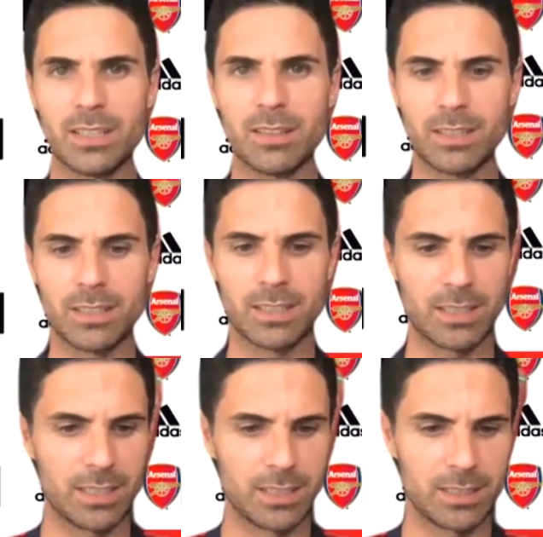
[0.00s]
I think,
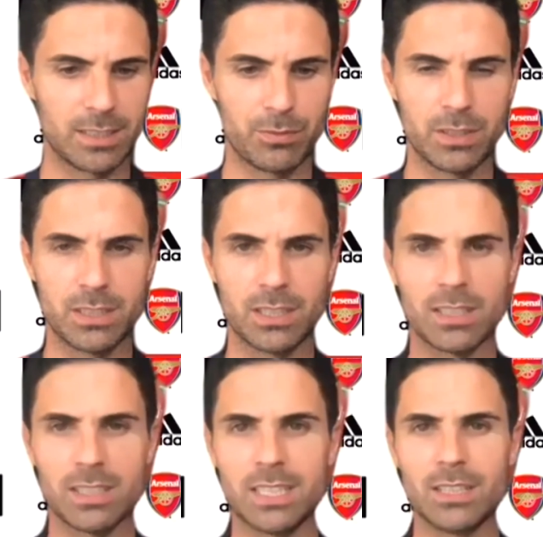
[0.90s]
again, the
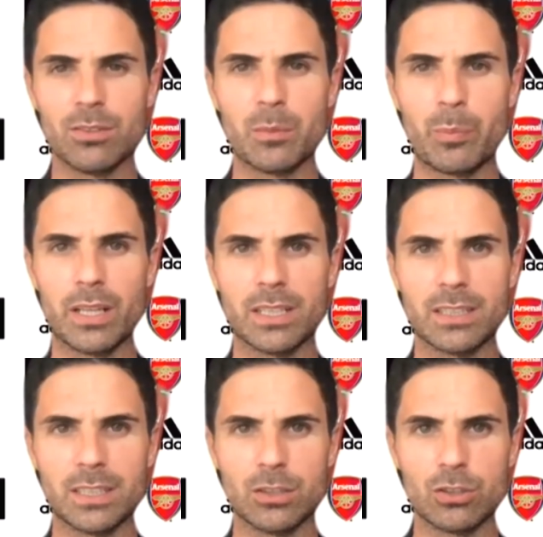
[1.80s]
physical state of the
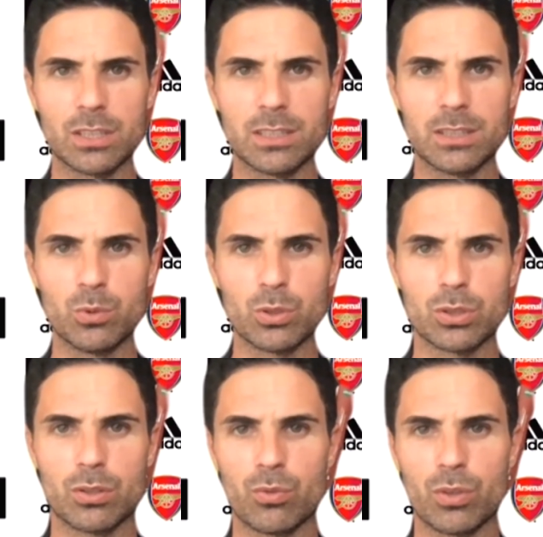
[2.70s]
players is not as it
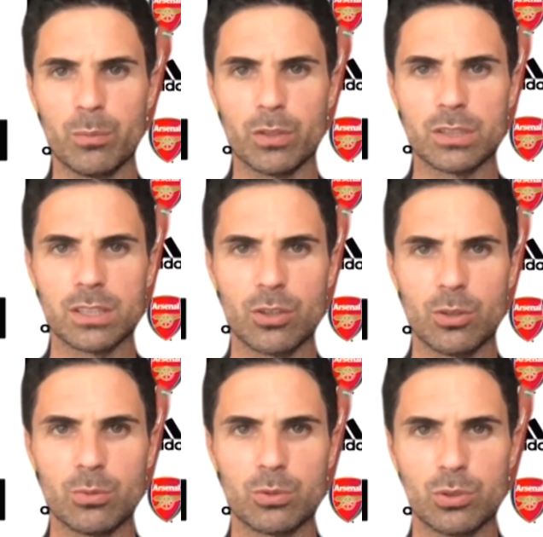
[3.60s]
was three months ago,